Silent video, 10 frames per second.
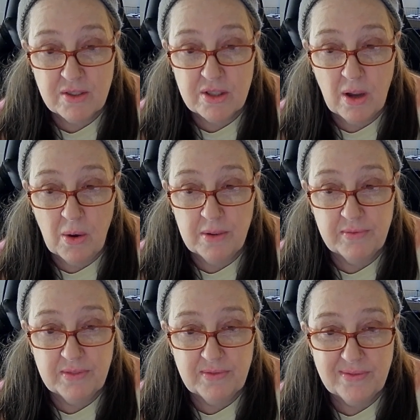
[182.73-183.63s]
So
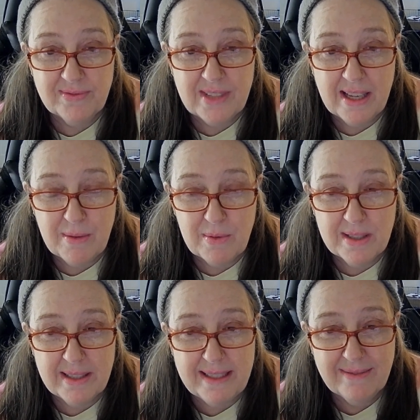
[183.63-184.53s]
I
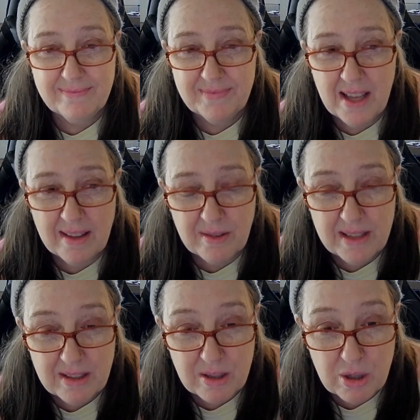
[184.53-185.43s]
really, other
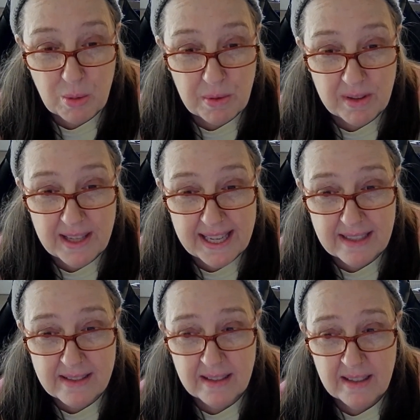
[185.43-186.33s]
than the super
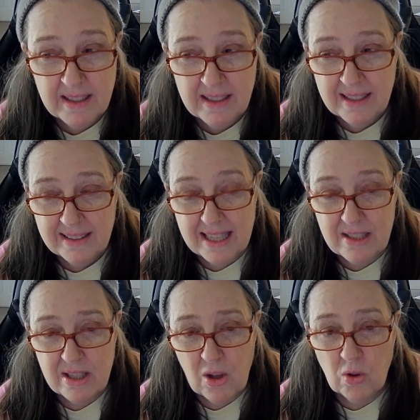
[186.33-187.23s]
thanks, that's
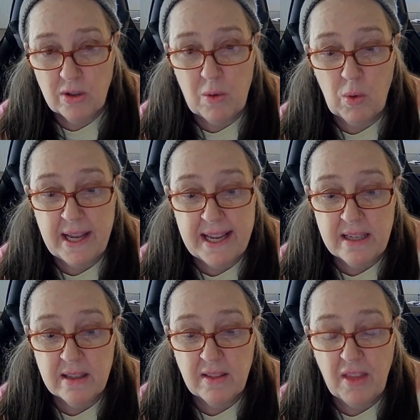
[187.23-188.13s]
the only way
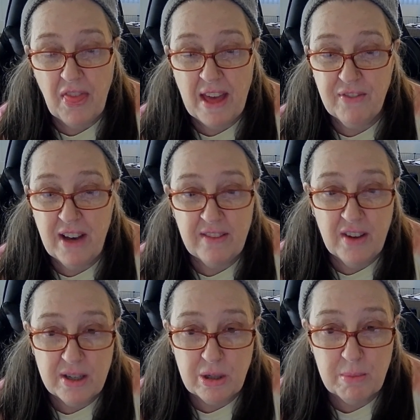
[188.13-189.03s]
that that
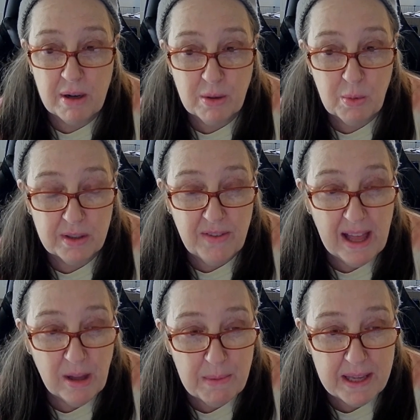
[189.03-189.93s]
500 mark would have
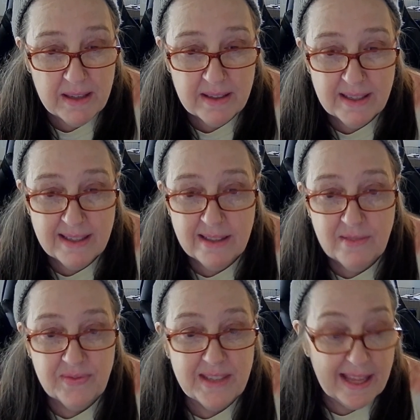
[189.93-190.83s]
helped me.
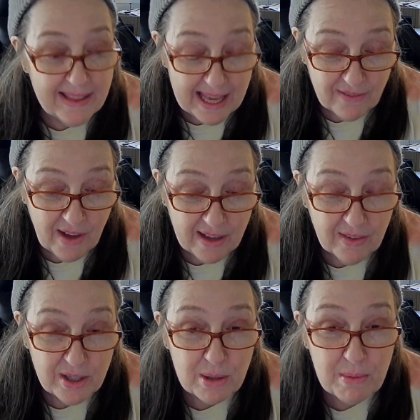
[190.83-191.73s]
And that
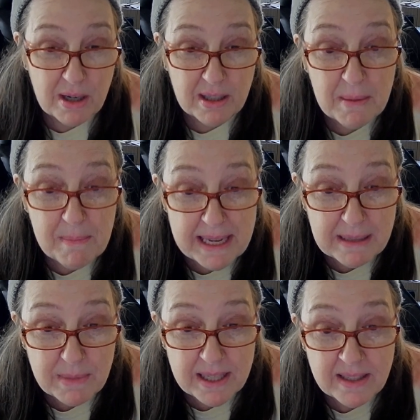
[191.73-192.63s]
500 mark made
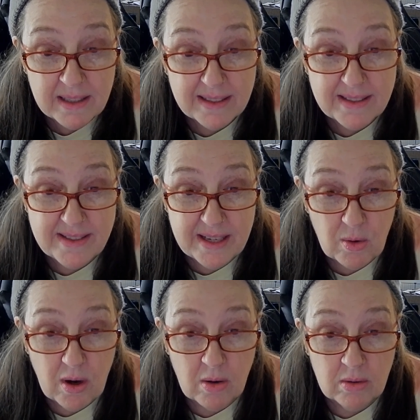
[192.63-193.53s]
me zero.